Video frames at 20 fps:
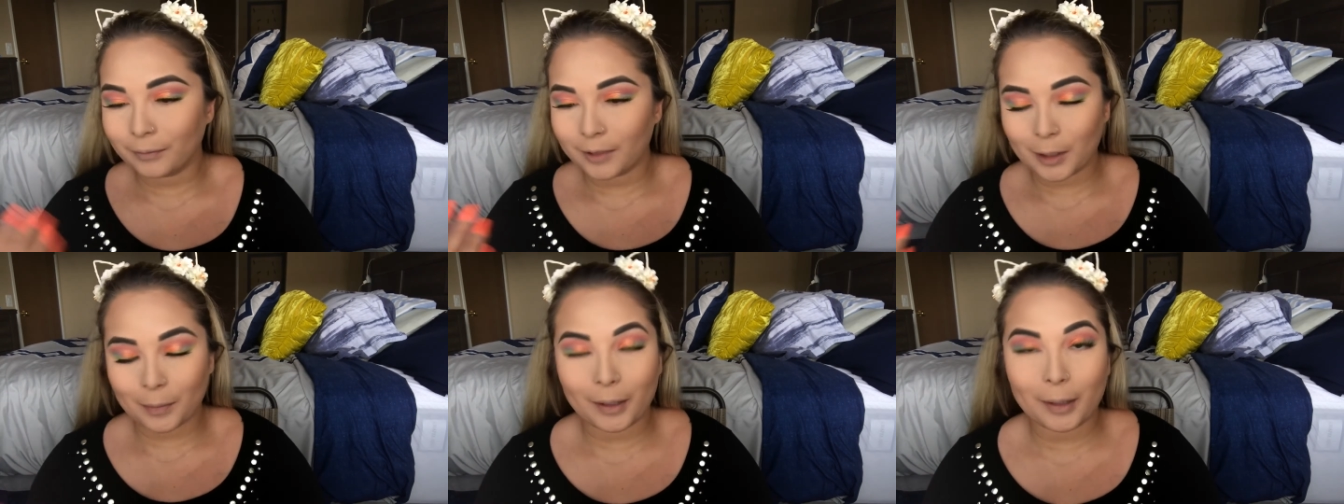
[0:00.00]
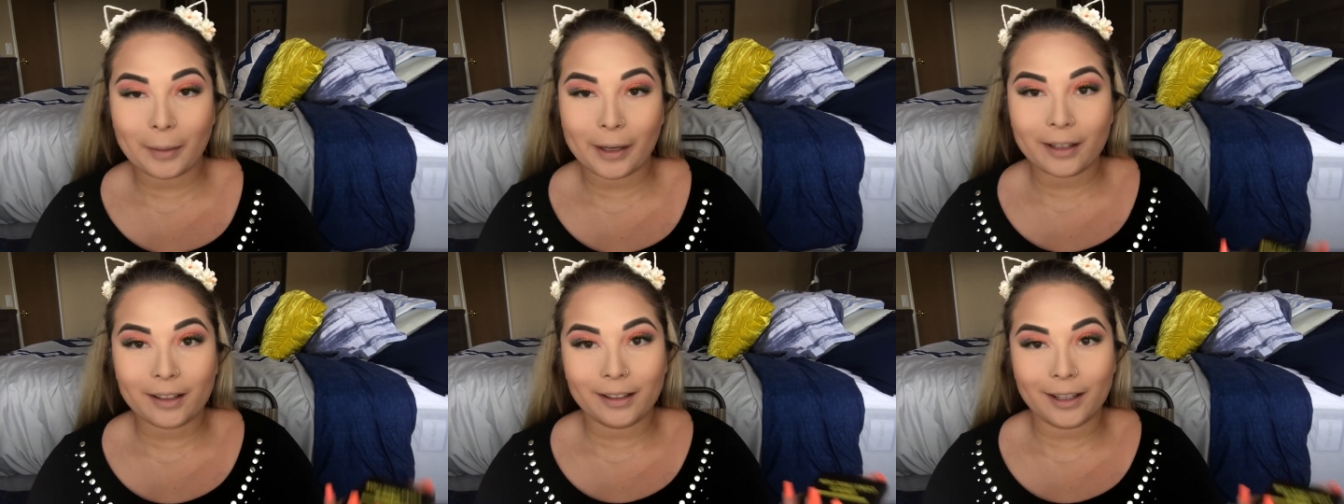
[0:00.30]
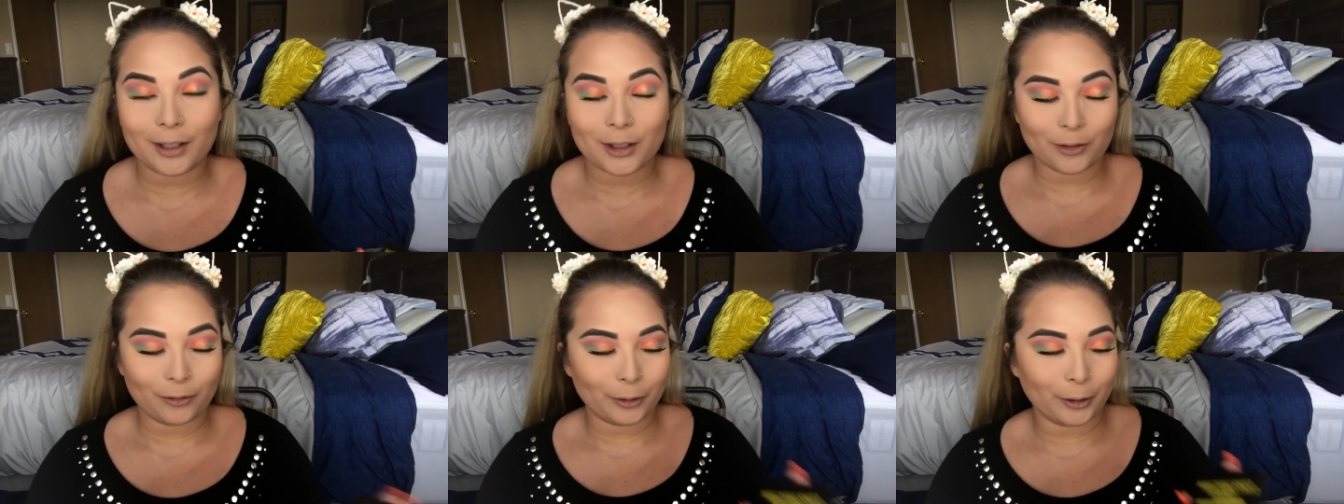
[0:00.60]
It's been in my
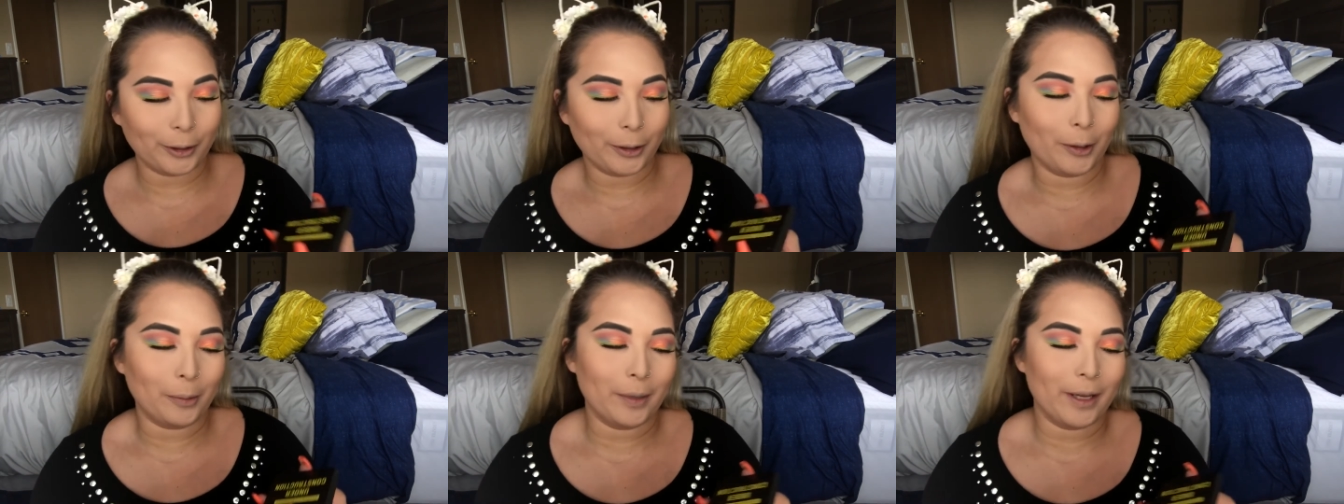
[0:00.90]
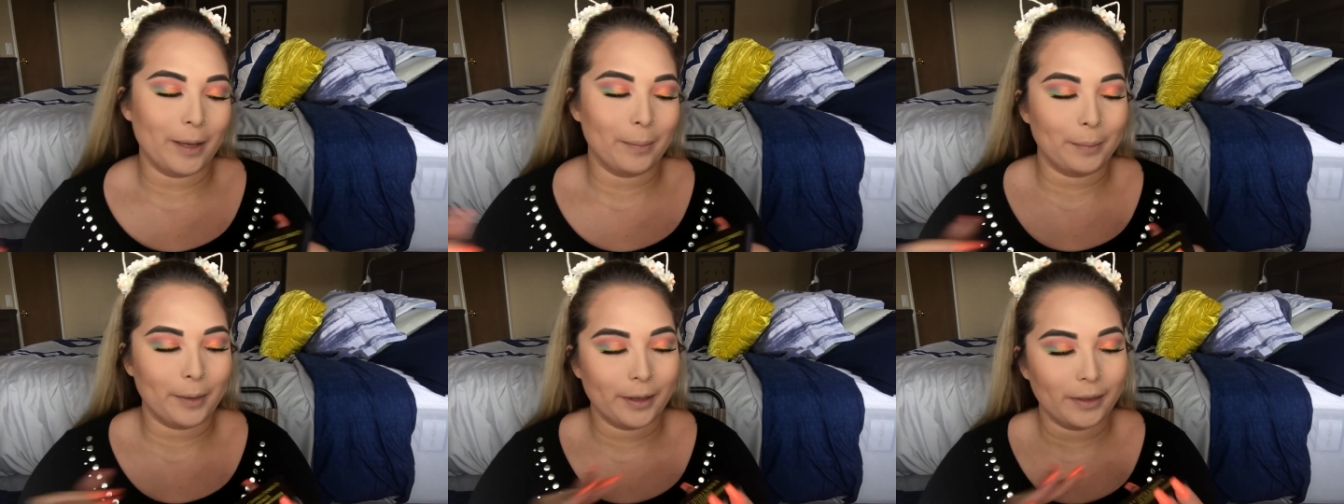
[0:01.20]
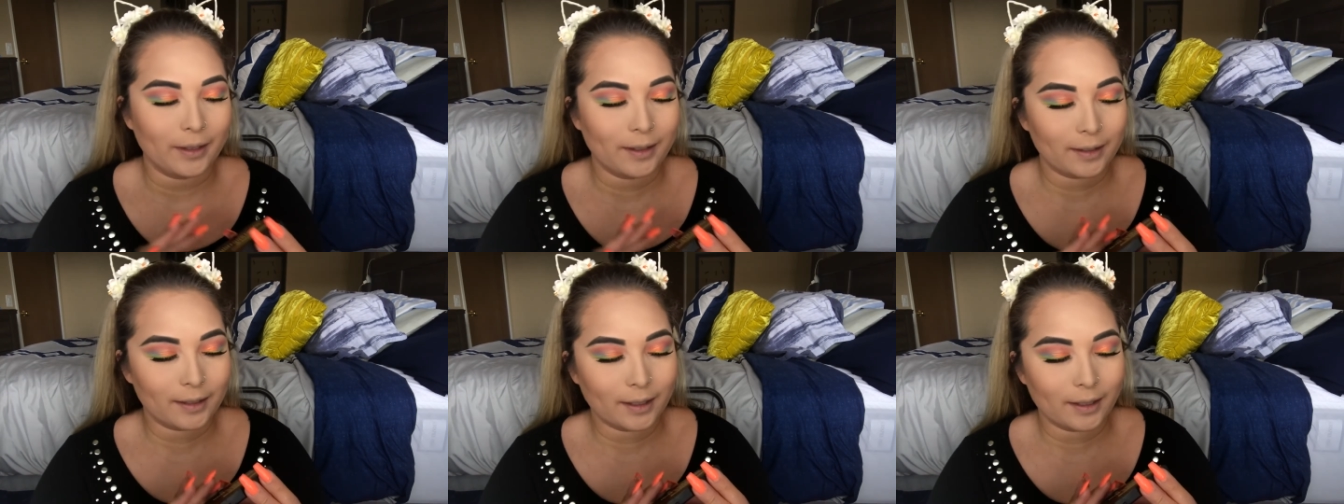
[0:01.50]
collection for a little bit, but
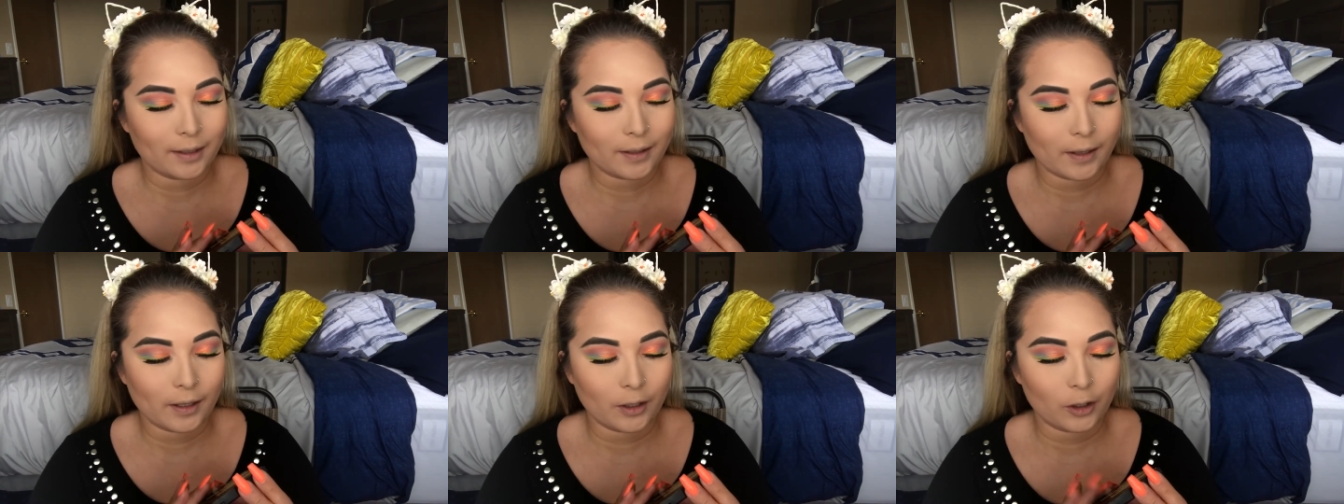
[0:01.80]
this is the